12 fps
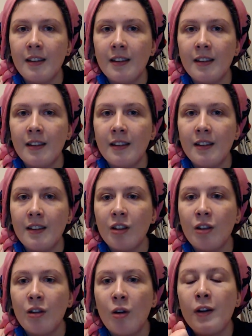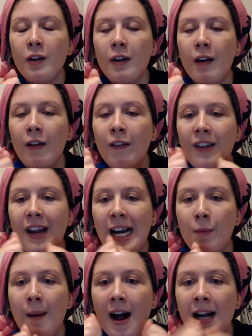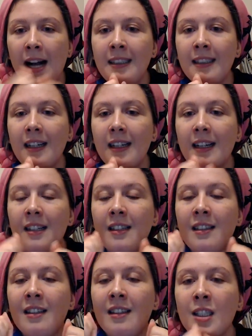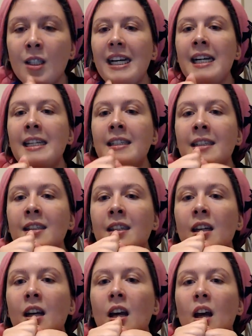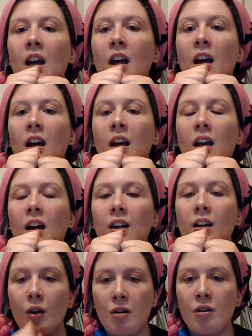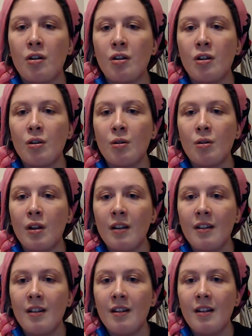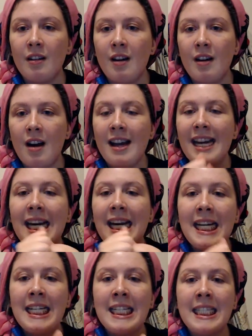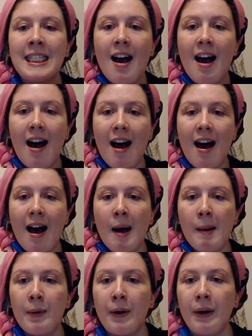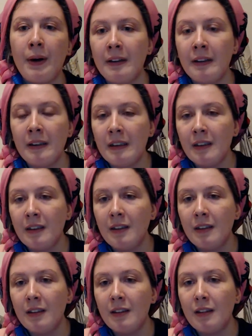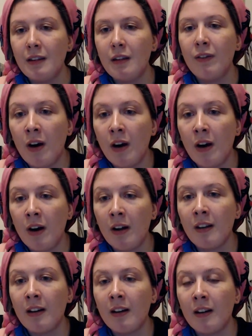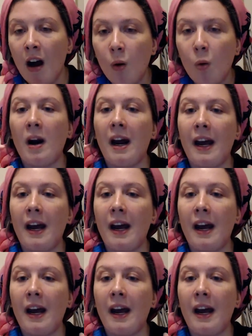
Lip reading: The God of Abraham, Isaac, and Israel is Yahshua, and is Abba, the Father, Yahweh.